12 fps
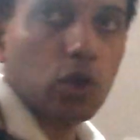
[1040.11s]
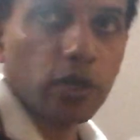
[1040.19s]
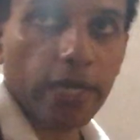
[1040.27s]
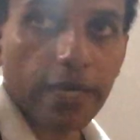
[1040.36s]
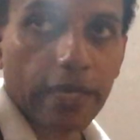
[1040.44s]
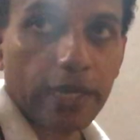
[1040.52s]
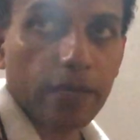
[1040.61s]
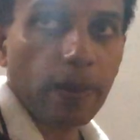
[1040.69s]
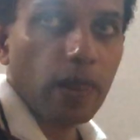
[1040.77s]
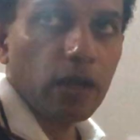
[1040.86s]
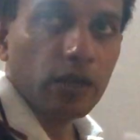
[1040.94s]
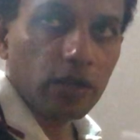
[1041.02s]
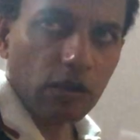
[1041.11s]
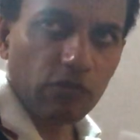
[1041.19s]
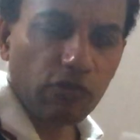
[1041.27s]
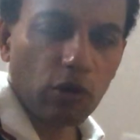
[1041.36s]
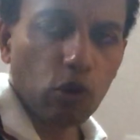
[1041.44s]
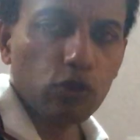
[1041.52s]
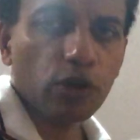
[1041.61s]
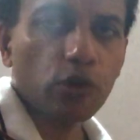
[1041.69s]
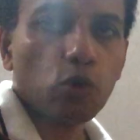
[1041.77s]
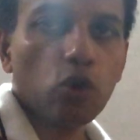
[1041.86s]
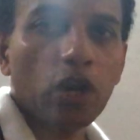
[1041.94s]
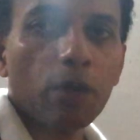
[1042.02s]
Okay, now follow the
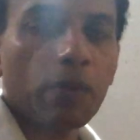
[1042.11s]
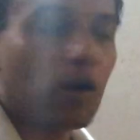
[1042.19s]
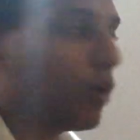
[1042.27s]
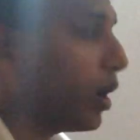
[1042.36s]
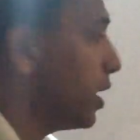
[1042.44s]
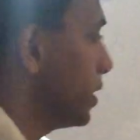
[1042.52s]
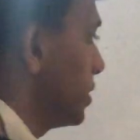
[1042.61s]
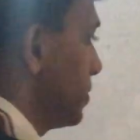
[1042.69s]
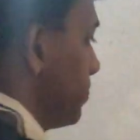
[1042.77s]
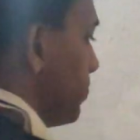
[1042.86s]
rule number 1.